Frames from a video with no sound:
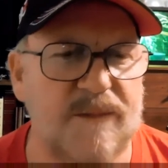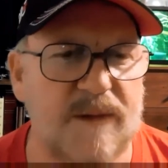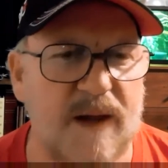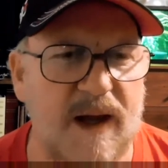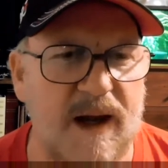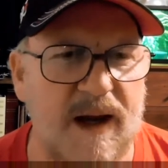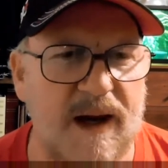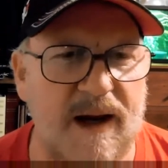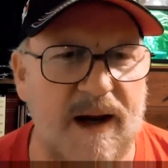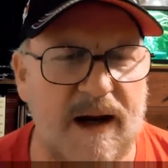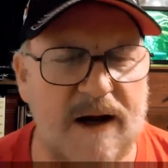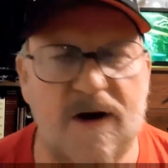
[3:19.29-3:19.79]

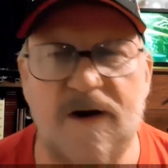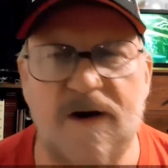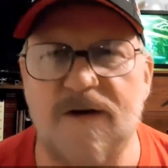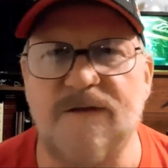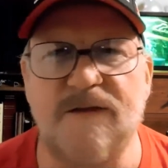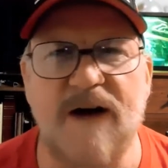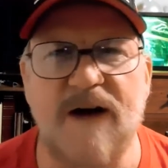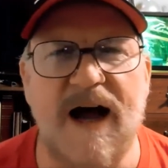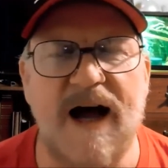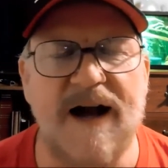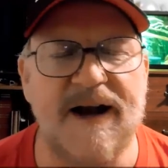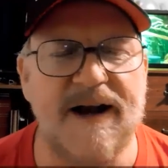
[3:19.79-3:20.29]
and I couldn't
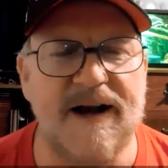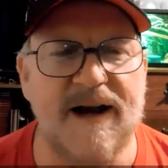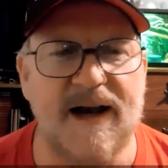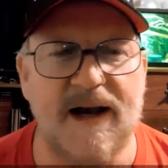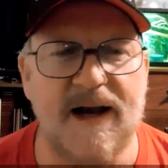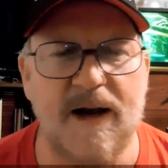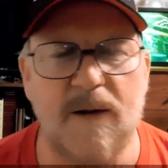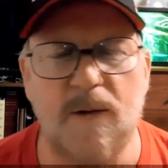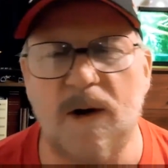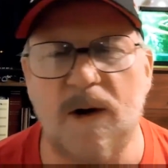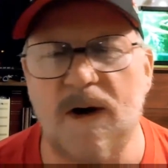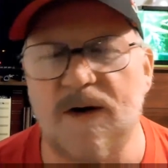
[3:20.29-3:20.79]
find it
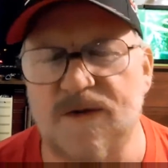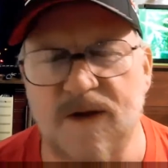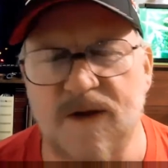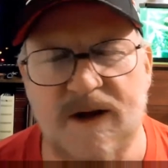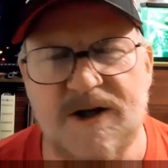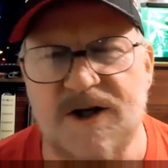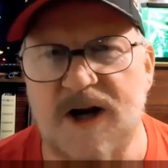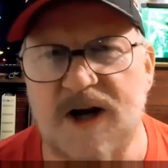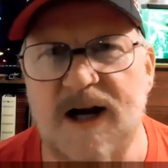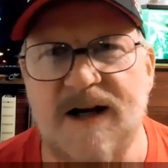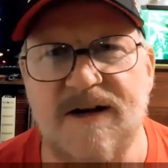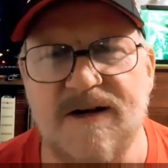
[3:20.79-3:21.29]
anywhere, so they
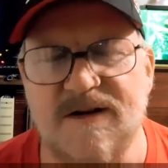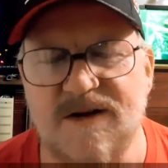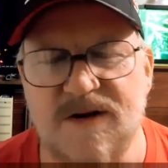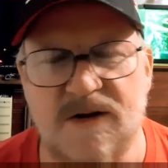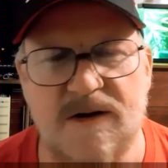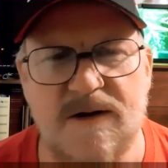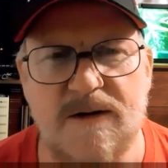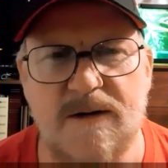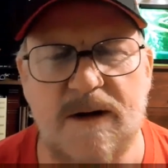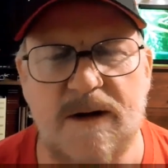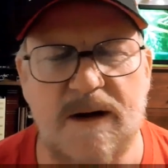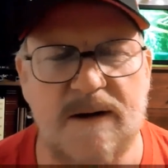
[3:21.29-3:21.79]
changed it
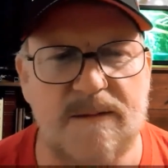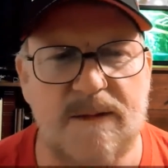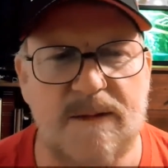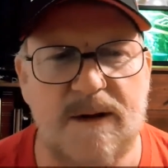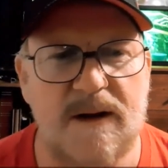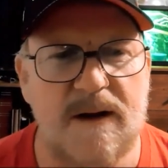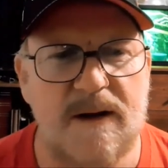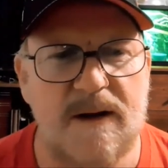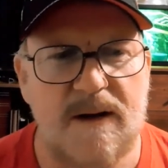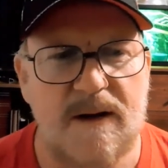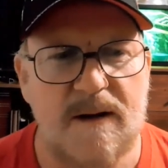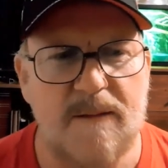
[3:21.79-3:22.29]
to
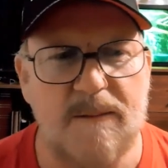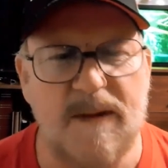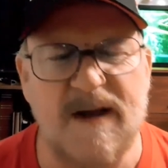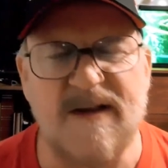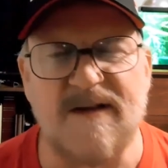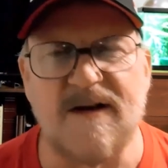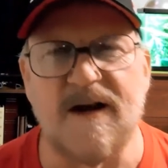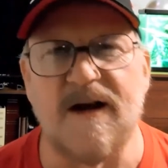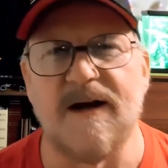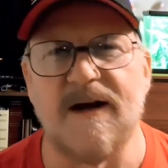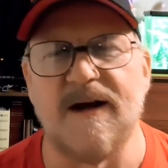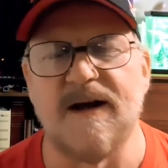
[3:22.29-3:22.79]

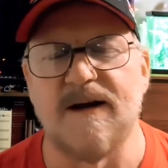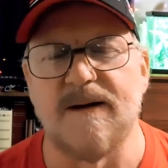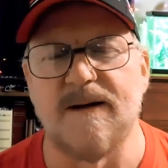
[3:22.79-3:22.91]
basically